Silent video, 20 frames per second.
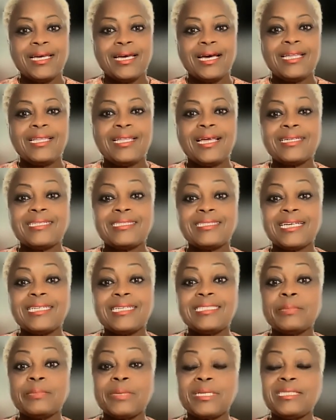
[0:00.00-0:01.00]
A lot of
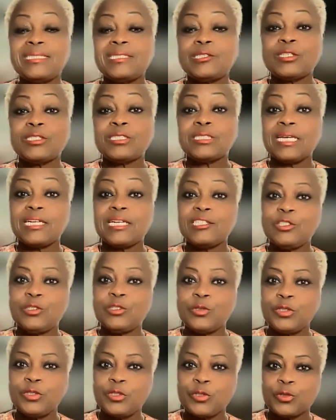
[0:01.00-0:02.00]
times somebody starts telling
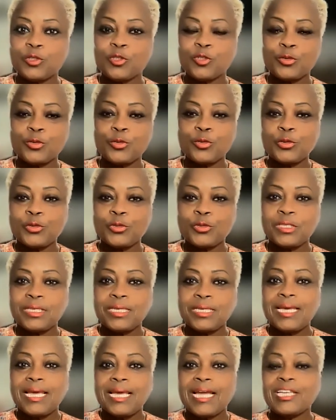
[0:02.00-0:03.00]
you your truth
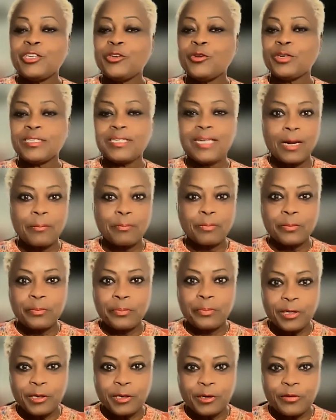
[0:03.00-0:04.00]
and you're not
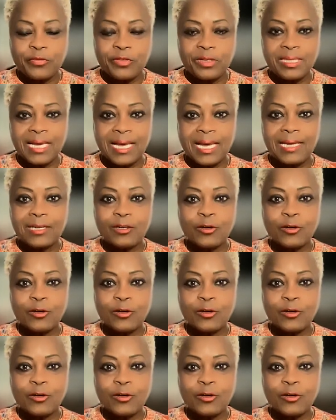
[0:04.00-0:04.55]
prepared for that,